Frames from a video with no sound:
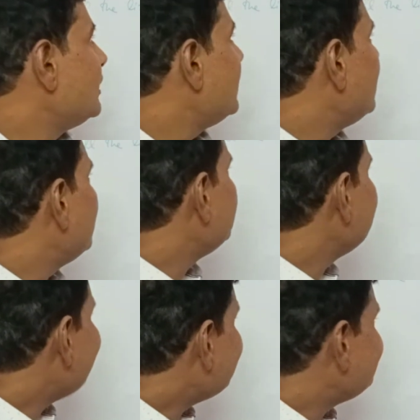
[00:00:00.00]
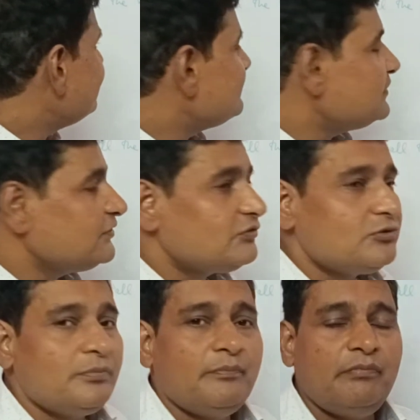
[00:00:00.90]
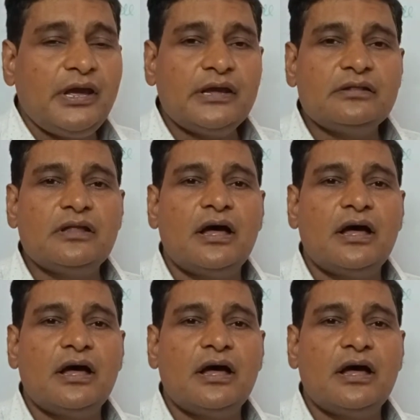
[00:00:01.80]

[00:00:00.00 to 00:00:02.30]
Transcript: devices is to make